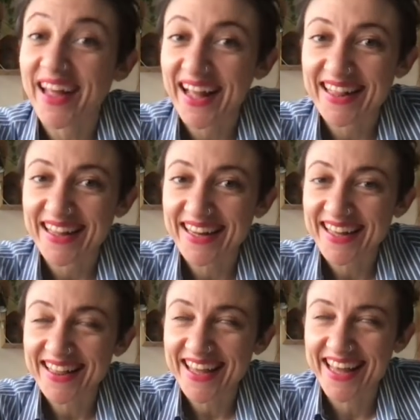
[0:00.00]
I didn't
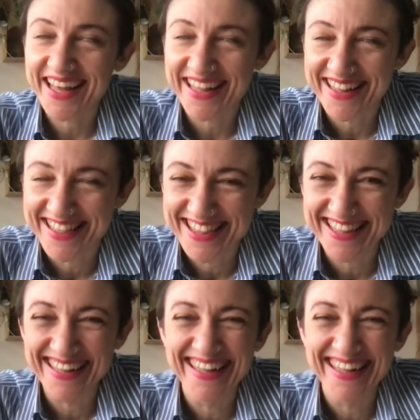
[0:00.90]
get cage.